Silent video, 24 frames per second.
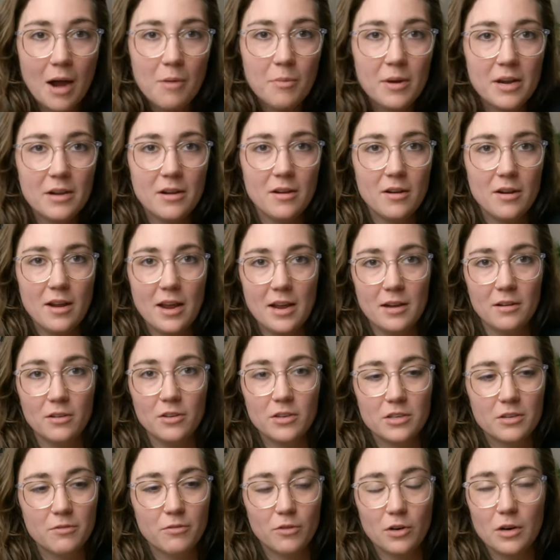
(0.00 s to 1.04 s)
I went and
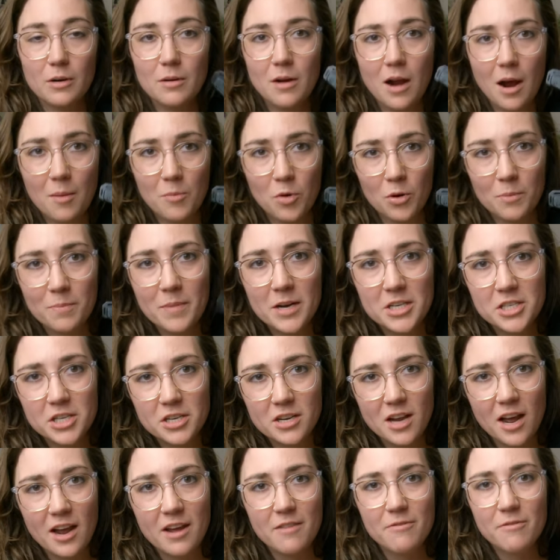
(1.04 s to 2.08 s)
looked for a more
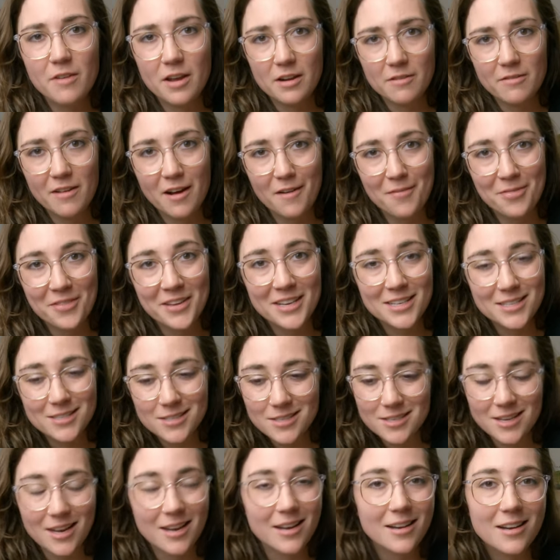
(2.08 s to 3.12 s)
budget knife and found
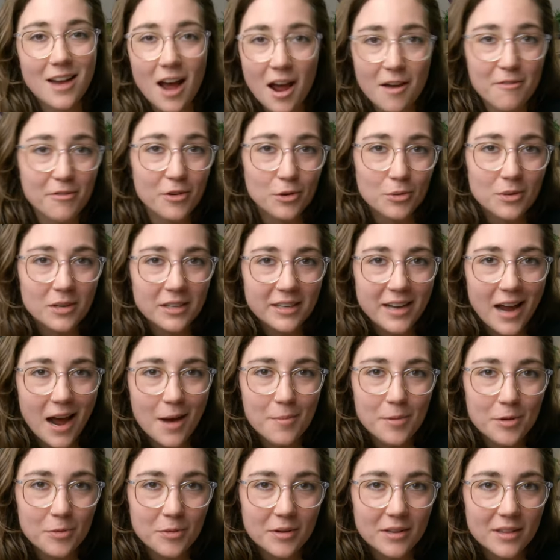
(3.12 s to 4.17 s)
this, and I feel really
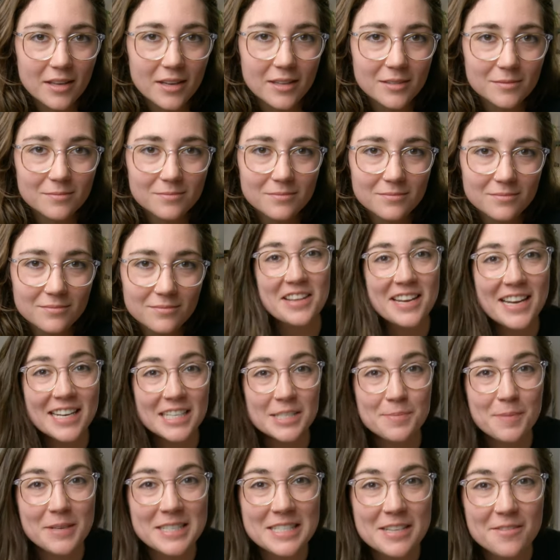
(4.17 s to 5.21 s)
happy with it. The
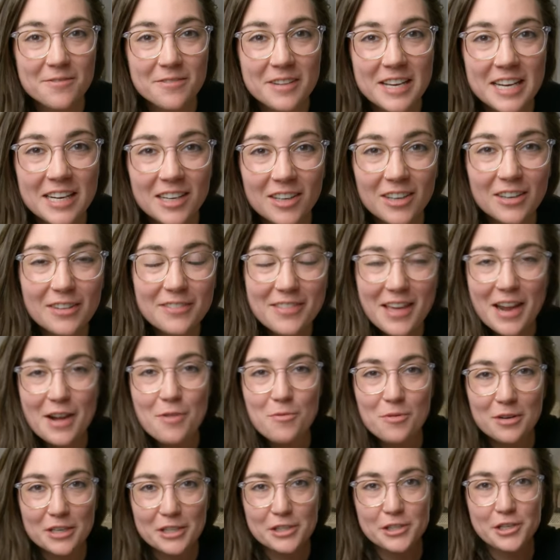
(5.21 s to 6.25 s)
next piece of gear that I
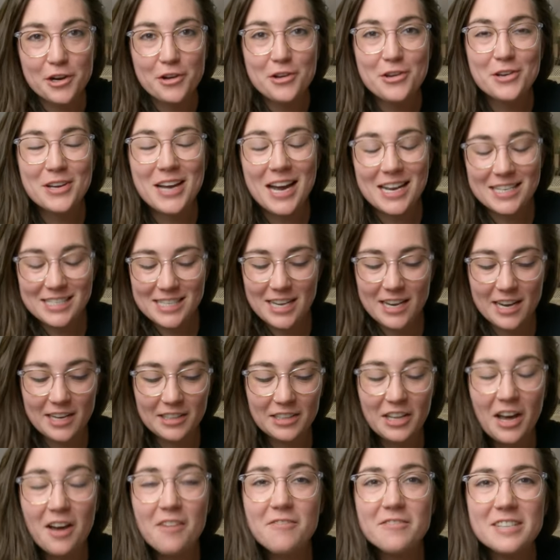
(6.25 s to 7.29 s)
want to show you guys that I
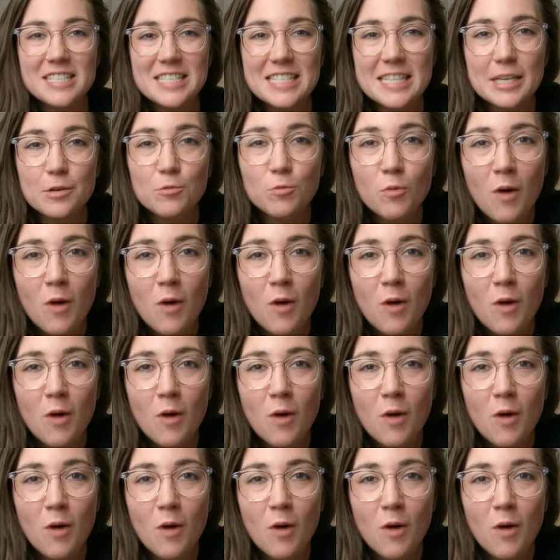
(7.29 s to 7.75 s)
love is the